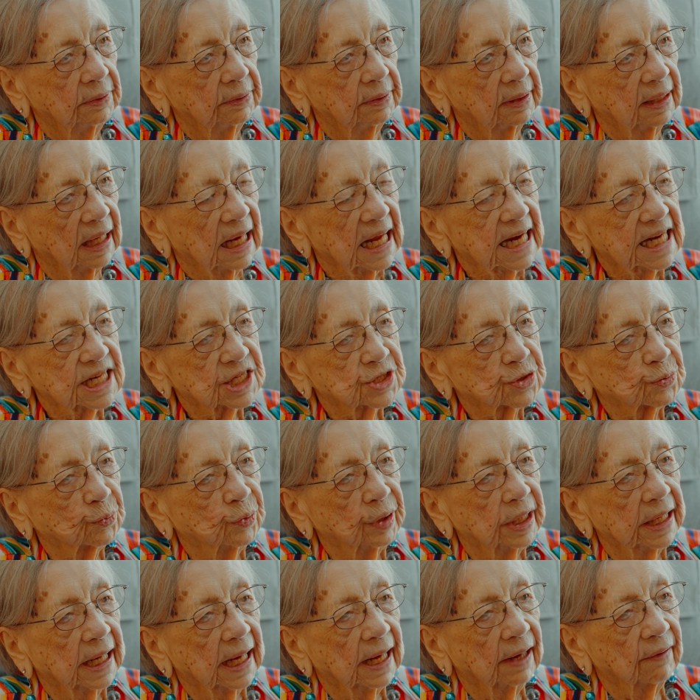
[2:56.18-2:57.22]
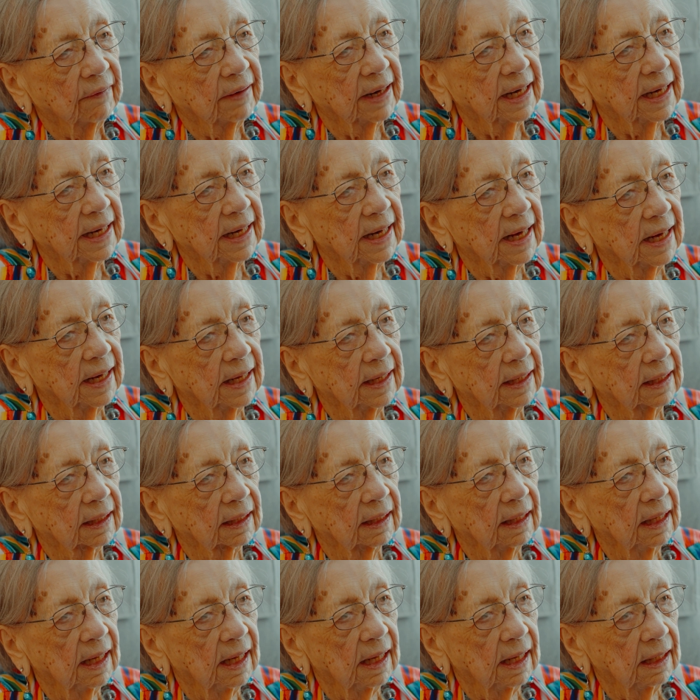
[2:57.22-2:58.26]
Lights went out at 9
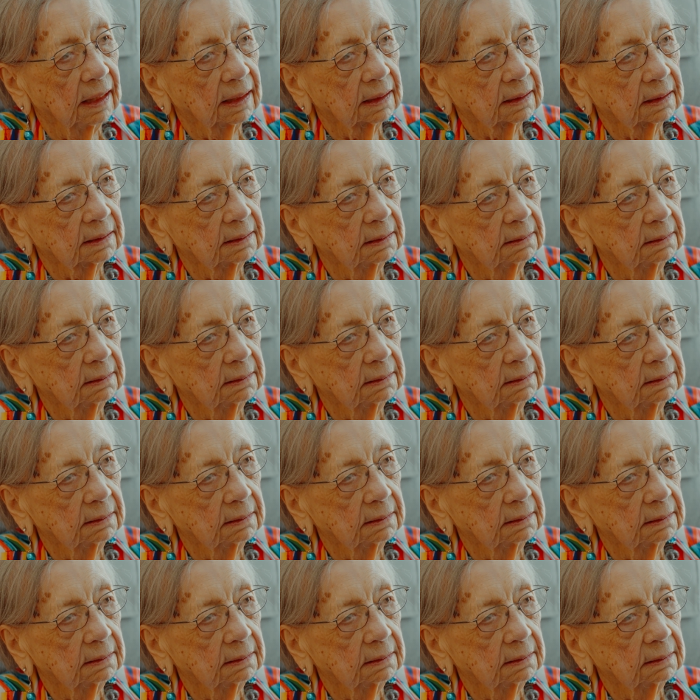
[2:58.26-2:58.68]
o'clock,